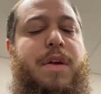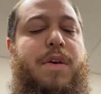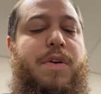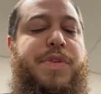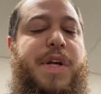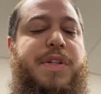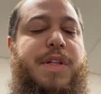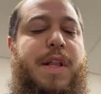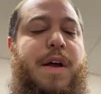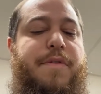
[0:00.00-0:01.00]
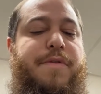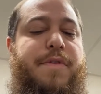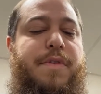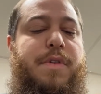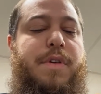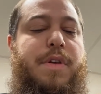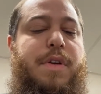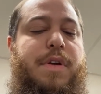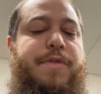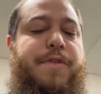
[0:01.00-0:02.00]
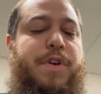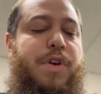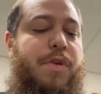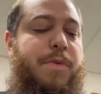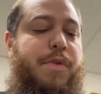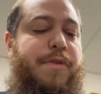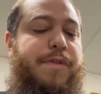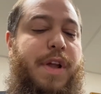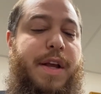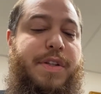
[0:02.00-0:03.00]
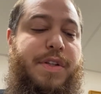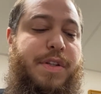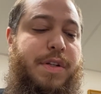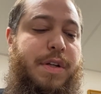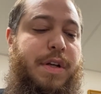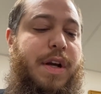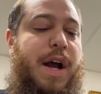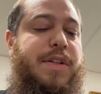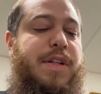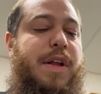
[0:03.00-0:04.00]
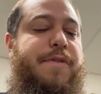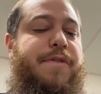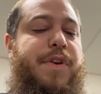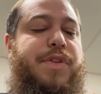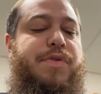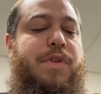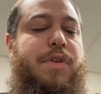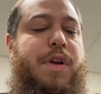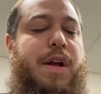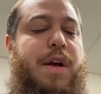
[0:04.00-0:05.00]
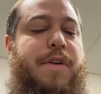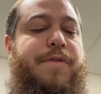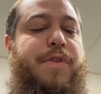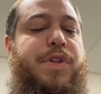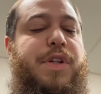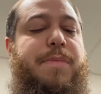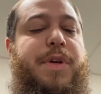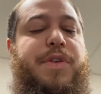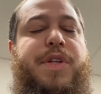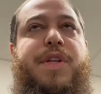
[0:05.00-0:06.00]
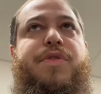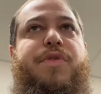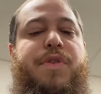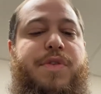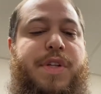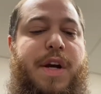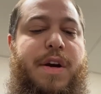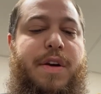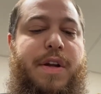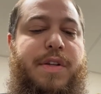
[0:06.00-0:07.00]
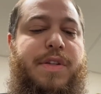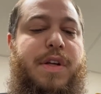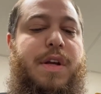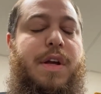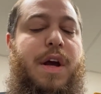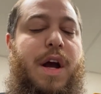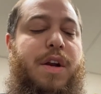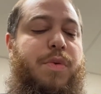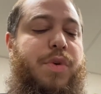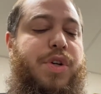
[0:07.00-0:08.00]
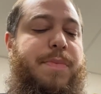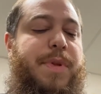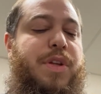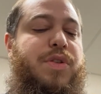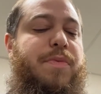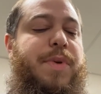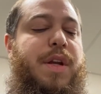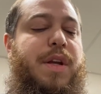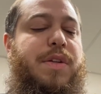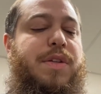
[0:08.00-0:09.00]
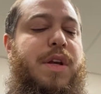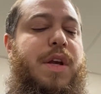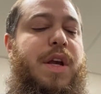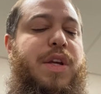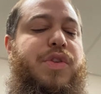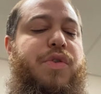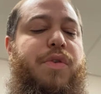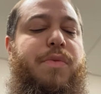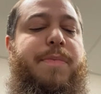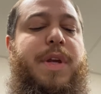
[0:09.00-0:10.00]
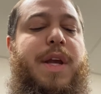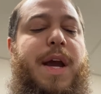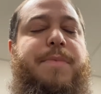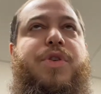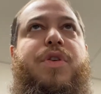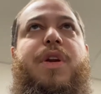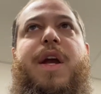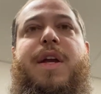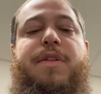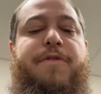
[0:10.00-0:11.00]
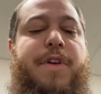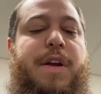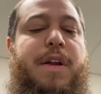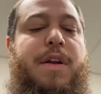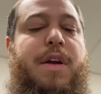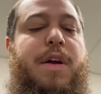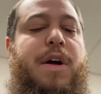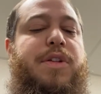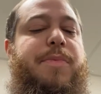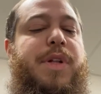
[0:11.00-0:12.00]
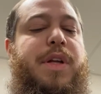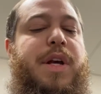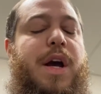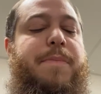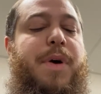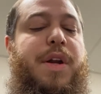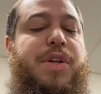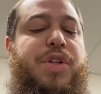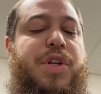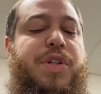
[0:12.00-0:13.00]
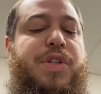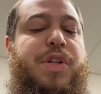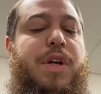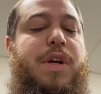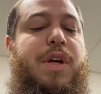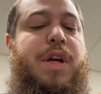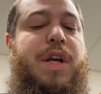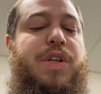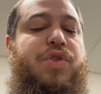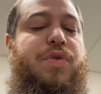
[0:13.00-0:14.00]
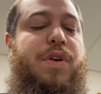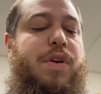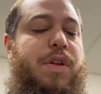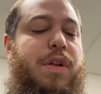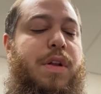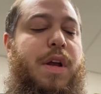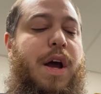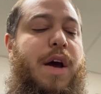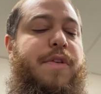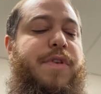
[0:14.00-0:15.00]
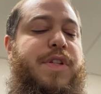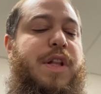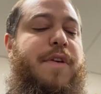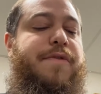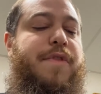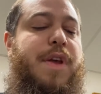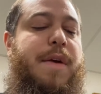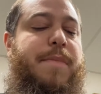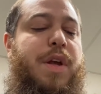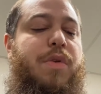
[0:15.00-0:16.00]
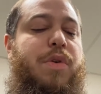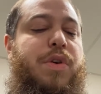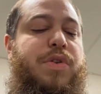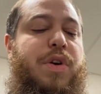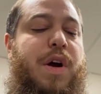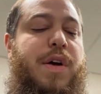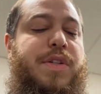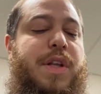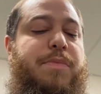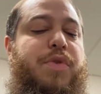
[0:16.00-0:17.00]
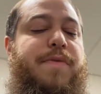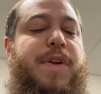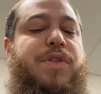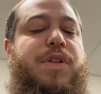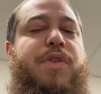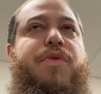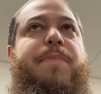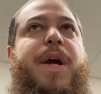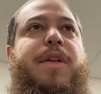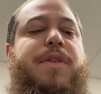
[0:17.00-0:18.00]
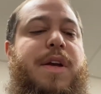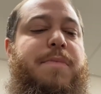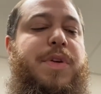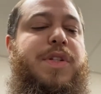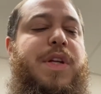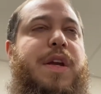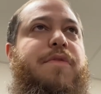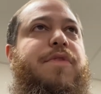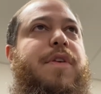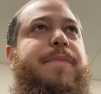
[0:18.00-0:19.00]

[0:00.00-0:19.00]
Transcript: Hosea's love for Gomer reflects God's love for Israel. Unfortunately, because Israel's arrogance, idol worship, and disobedience, Israel will be captured and divided. Ultimately, God punishes Israel out of his love for them in order to cause them to eventually repent and be saved.